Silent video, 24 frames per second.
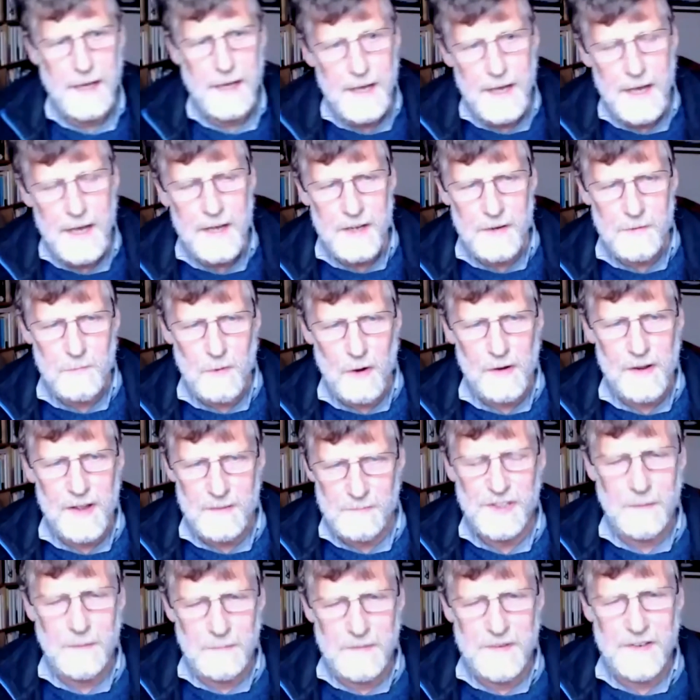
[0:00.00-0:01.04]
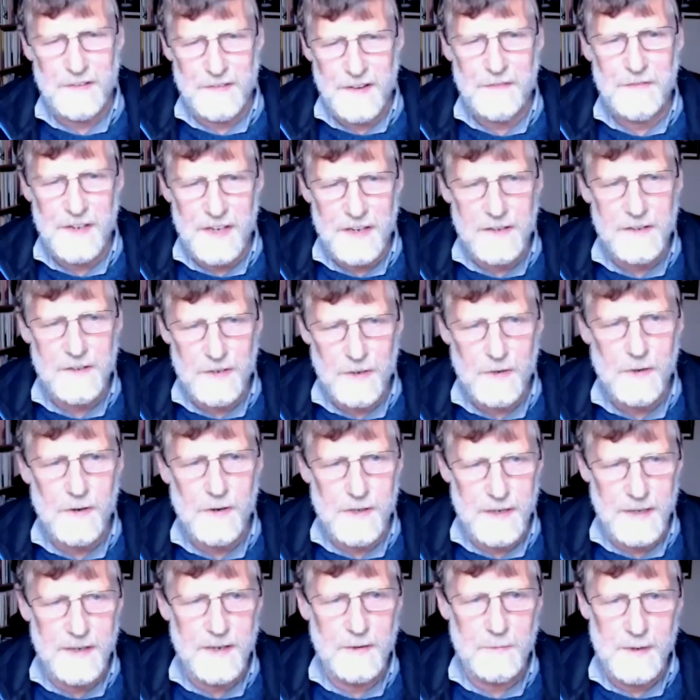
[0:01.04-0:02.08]
one of the problems of giving a talk
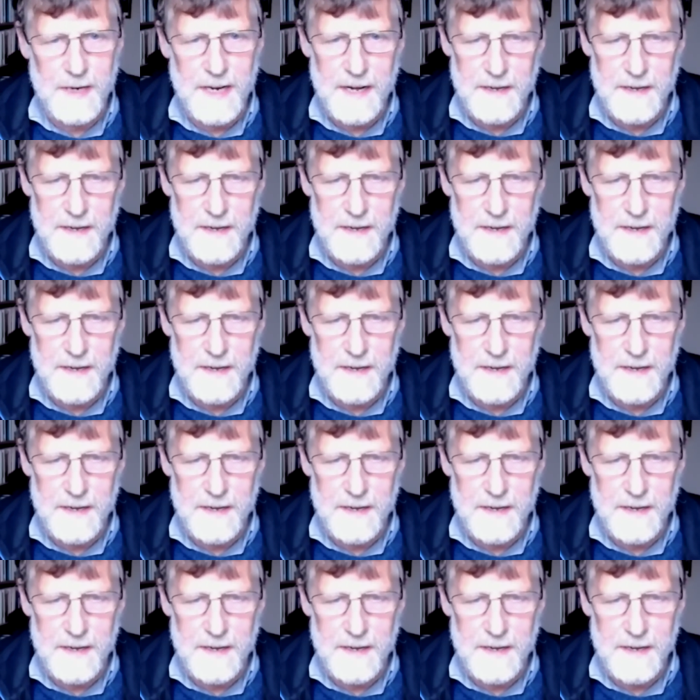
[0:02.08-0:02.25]
in the way I